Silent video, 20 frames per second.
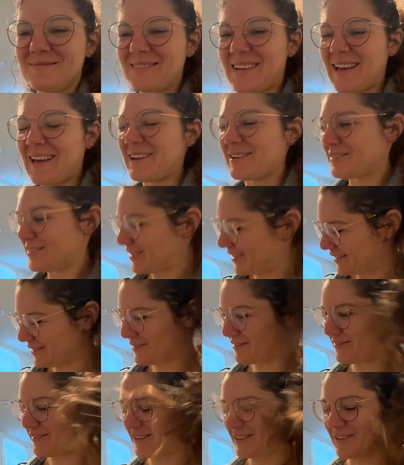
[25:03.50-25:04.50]
I don't know how
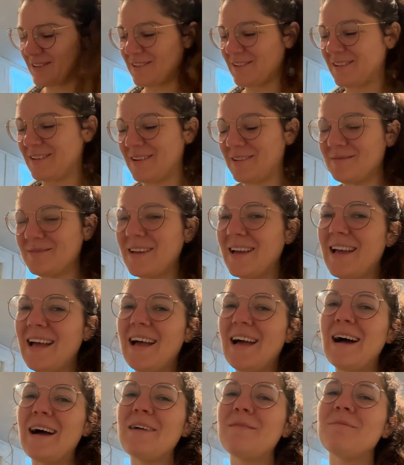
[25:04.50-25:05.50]
to feel.
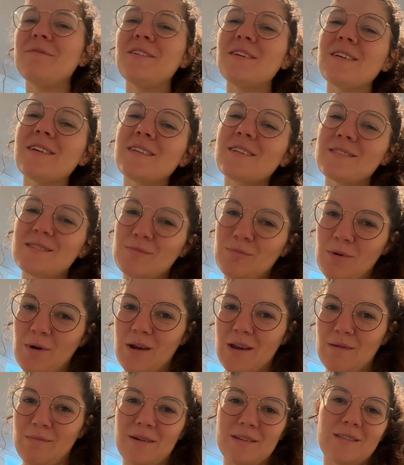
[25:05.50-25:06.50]
I'm feeling
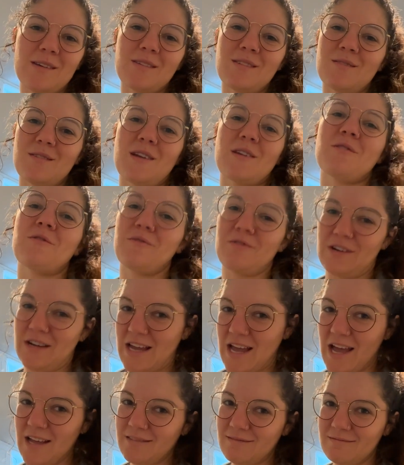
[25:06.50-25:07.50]
disappointed, but it's also not over
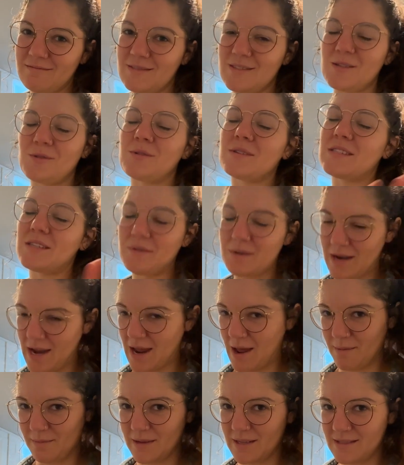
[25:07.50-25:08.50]
yet. So we'll see what
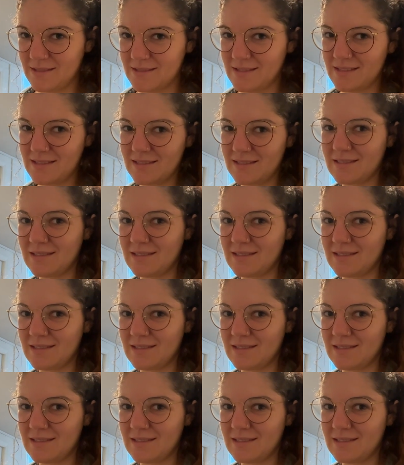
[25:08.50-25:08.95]
happens.